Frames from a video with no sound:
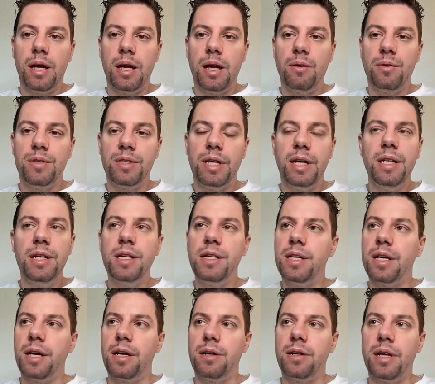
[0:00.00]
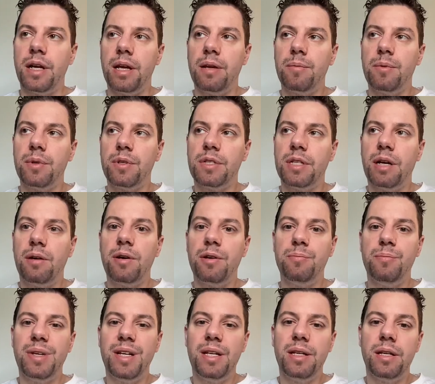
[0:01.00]
I was thinking the other day, because now
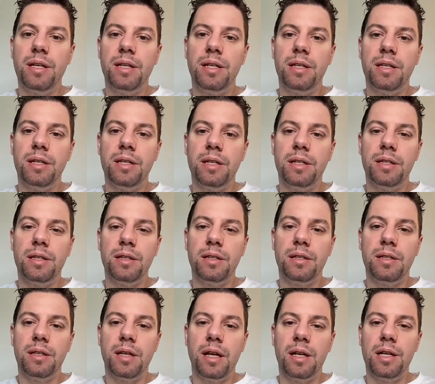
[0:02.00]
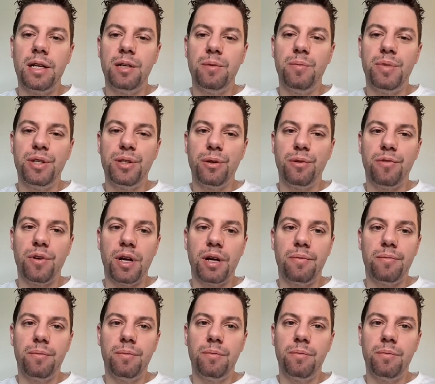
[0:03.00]
I've been in, in a little bit of a, of